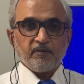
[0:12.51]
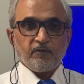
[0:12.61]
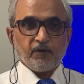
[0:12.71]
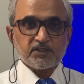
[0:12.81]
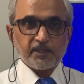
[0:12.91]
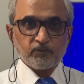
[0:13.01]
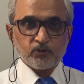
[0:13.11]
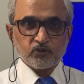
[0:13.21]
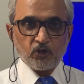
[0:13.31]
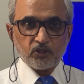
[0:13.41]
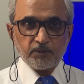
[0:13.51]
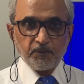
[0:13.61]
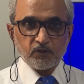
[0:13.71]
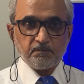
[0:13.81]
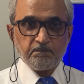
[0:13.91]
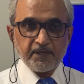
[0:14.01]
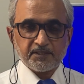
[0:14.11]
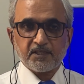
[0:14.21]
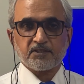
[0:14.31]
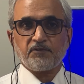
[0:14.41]
First, I'm going to talk about
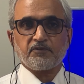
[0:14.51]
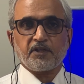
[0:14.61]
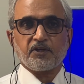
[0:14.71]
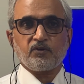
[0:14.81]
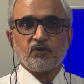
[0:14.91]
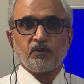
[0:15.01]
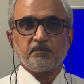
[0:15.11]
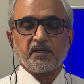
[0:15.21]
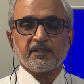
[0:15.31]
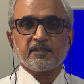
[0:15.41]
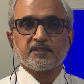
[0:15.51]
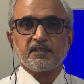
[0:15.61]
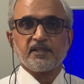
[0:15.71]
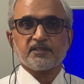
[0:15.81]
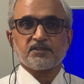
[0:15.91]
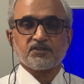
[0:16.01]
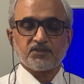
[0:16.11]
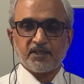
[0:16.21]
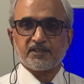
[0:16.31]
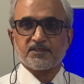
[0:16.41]
basics of curriculum, and it's a
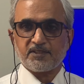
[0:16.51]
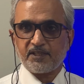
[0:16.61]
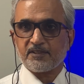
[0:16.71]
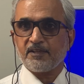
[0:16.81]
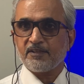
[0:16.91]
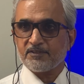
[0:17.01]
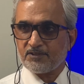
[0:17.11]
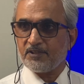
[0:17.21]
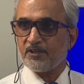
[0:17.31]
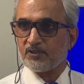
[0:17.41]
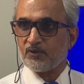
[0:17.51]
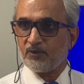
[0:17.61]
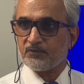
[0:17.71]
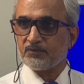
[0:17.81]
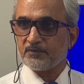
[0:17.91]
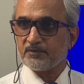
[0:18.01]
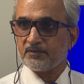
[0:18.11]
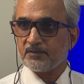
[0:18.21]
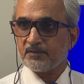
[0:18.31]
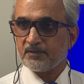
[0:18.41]
6-set series of
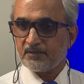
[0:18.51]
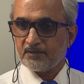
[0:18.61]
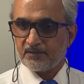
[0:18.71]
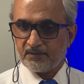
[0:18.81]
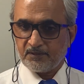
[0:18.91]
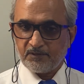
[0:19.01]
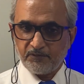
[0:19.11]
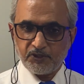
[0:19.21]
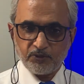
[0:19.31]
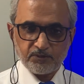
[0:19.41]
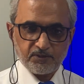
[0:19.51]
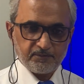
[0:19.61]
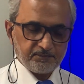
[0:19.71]
videos.